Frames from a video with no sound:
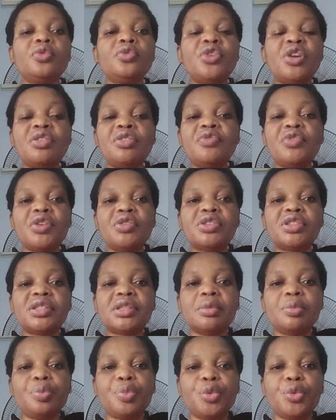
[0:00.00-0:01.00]
Very, very
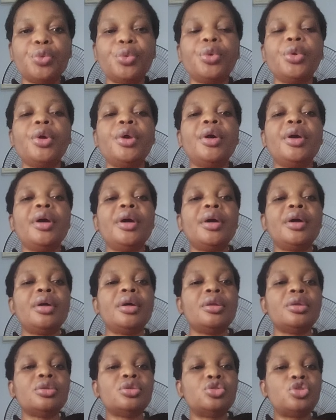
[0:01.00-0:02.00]
simple.
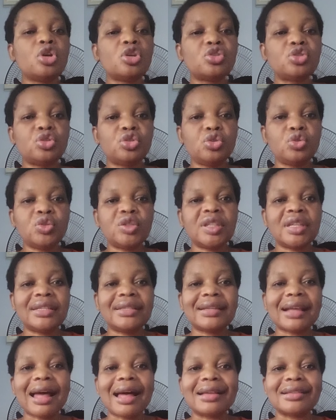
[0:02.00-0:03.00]
Just use
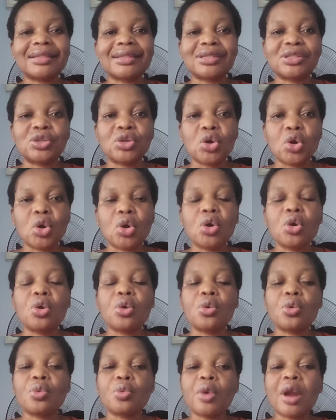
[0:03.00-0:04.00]
it as your
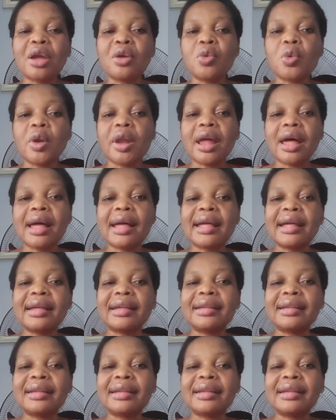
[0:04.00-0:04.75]
regular